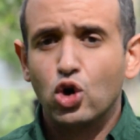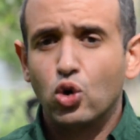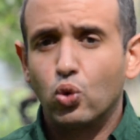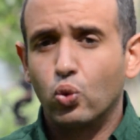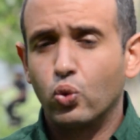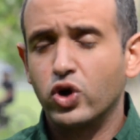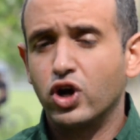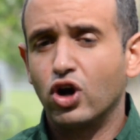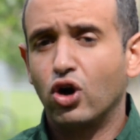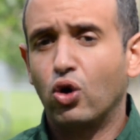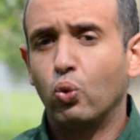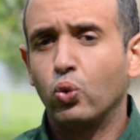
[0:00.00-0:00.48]

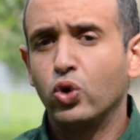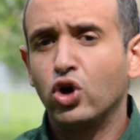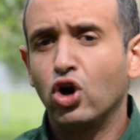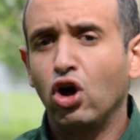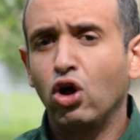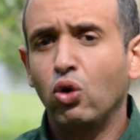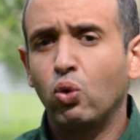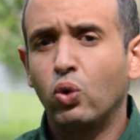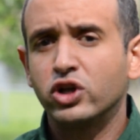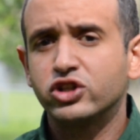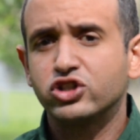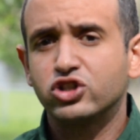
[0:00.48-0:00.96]
We
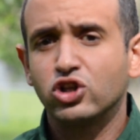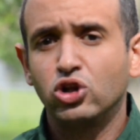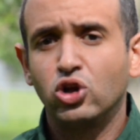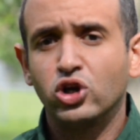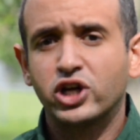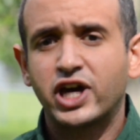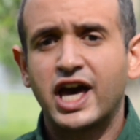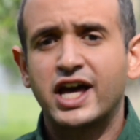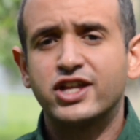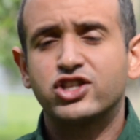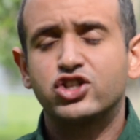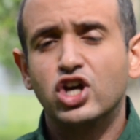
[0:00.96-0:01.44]
all want to
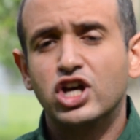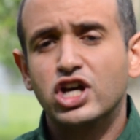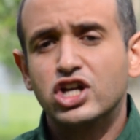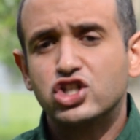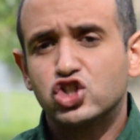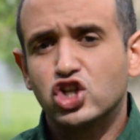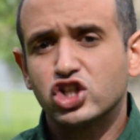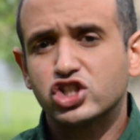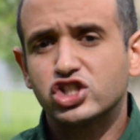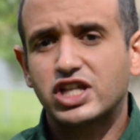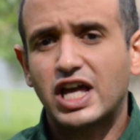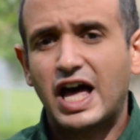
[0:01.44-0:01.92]
look at
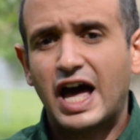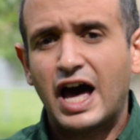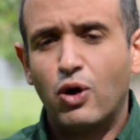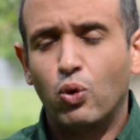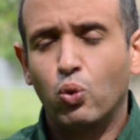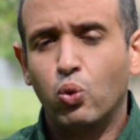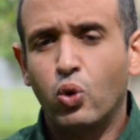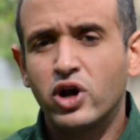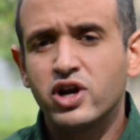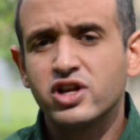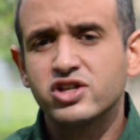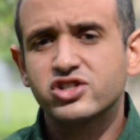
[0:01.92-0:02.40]
just
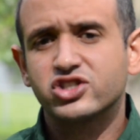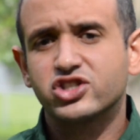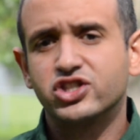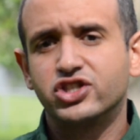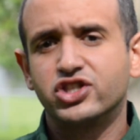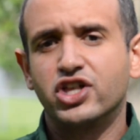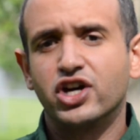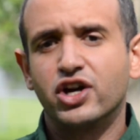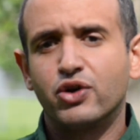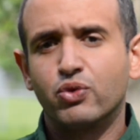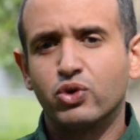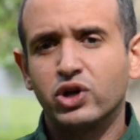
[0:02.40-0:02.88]
what is
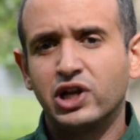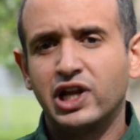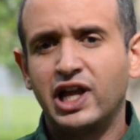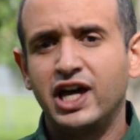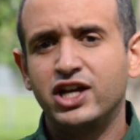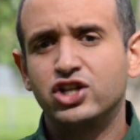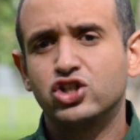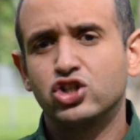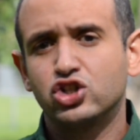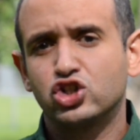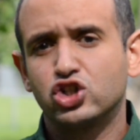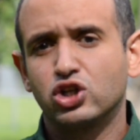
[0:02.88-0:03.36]
the
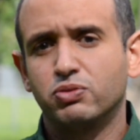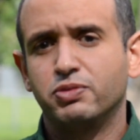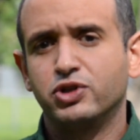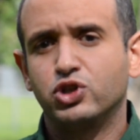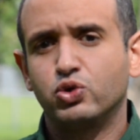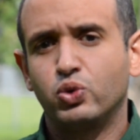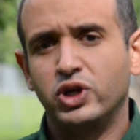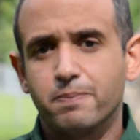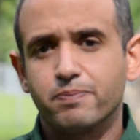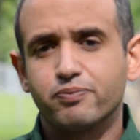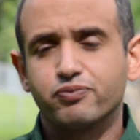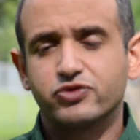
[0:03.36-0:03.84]
relationship
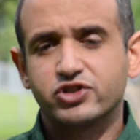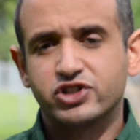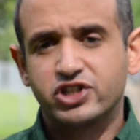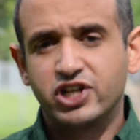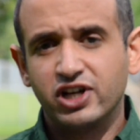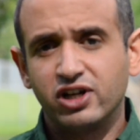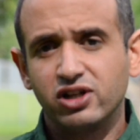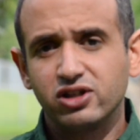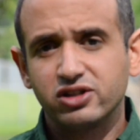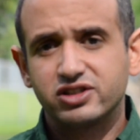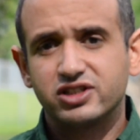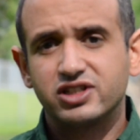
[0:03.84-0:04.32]
between
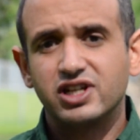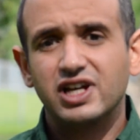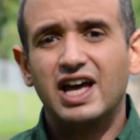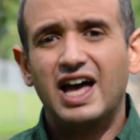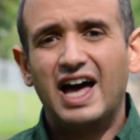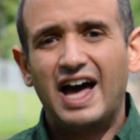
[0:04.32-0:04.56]
tilt